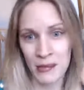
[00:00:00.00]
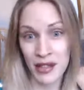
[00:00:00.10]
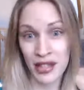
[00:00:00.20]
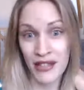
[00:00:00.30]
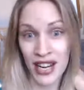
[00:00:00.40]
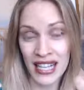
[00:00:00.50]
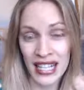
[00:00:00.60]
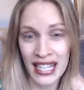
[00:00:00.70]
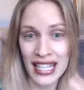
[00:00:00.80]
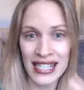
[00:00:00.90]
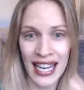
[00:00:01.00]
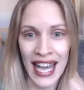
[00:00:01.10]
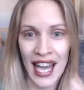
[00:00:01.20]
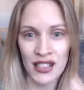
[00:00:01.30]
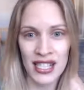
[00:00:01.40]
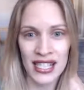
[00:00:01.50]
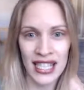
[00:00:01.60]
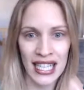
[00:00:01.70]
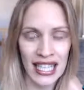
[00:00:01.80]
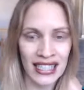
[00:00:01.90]
But the funny thing is, I actually
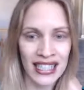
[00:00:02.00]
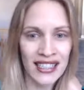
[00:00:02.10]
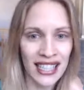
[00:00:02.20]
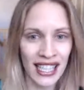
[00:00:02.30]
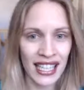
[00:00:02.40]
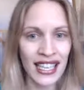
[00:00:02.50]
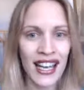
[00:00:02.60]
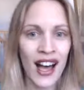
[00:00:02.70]
see Lily,